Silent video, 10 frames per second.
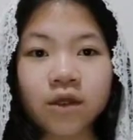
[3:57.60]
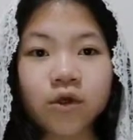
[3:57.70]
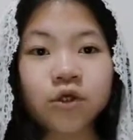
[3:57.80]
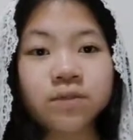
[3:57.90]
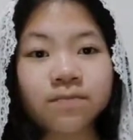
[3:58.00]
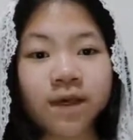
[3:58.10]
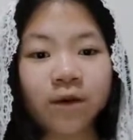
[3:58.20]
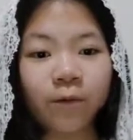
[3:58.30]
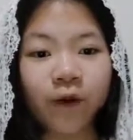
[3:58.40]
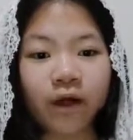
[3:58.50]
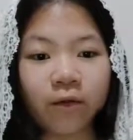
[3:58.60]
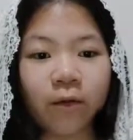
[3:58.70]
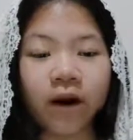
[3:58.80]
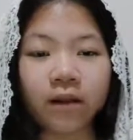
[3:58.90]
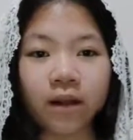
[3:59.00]
"You speak well,
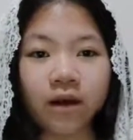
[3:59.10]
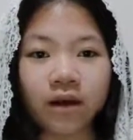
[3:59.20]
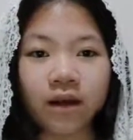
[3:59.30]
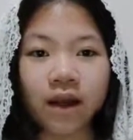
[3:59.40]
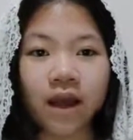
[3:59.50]
warlock,